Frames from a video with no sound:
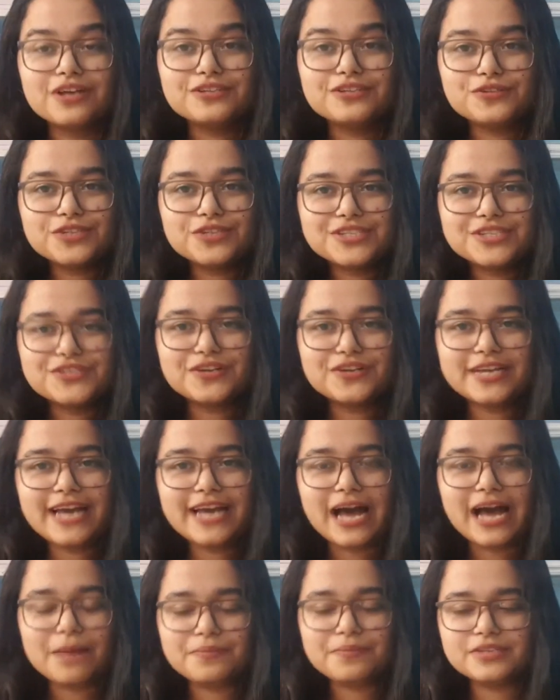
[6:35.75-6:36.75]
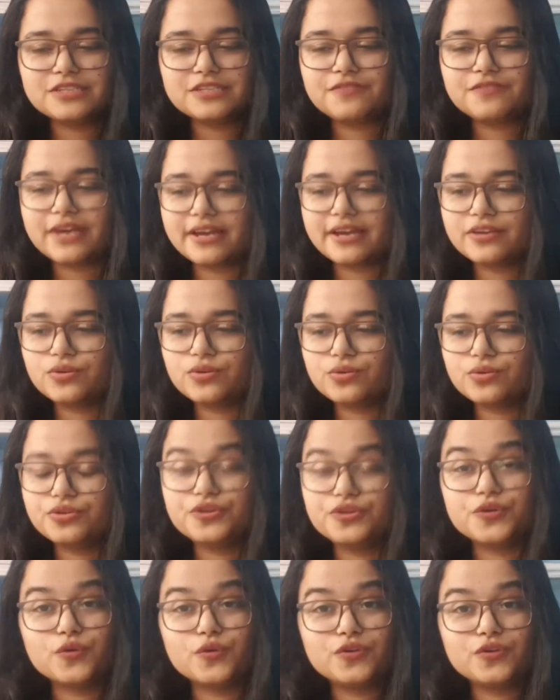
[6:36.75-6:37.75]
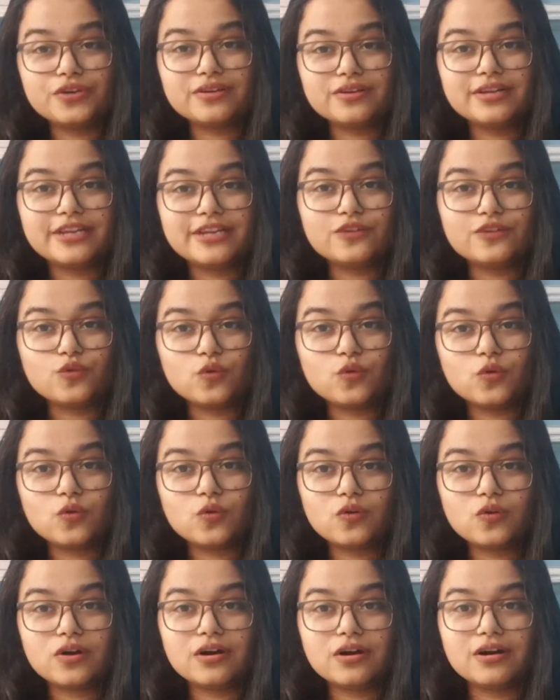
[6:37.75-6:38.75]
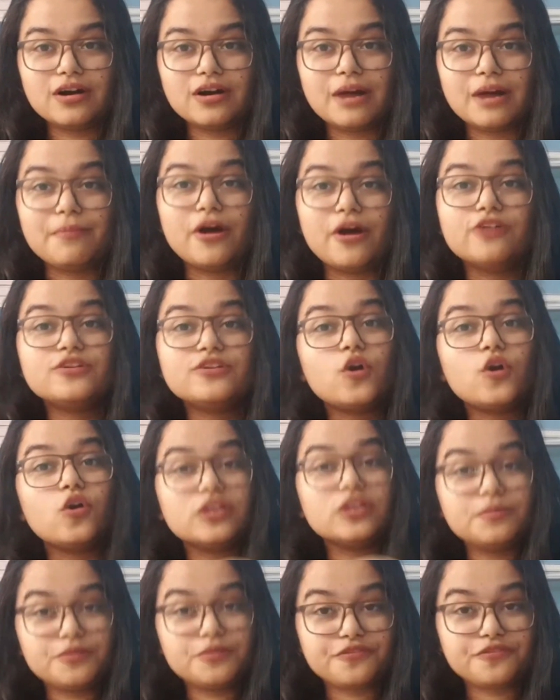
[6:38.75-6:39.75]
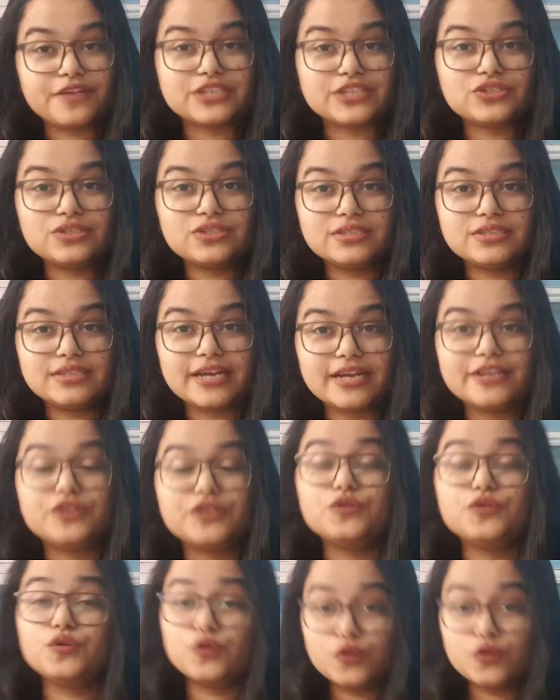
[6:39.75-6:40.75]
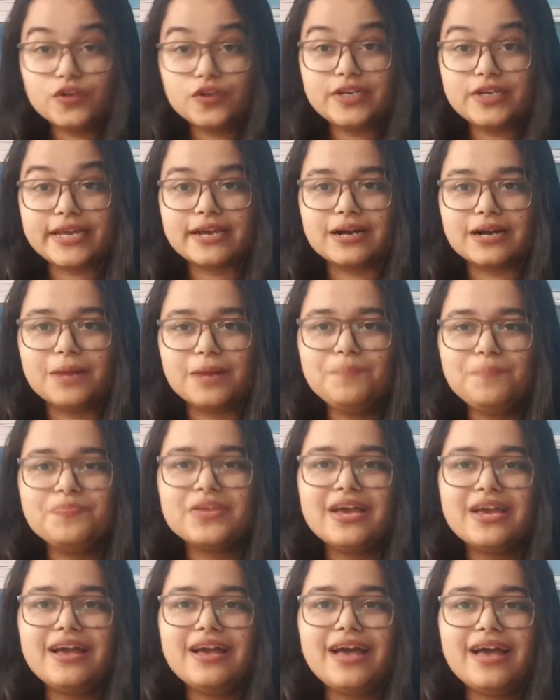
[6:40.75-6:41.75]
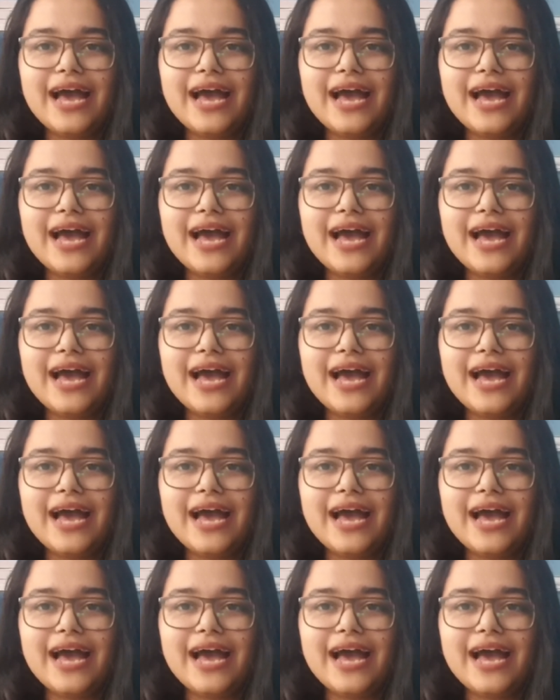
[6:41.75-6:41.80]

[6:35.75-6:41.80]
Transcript: So this really happens where, you know, you don't really know about all the professions that you could take up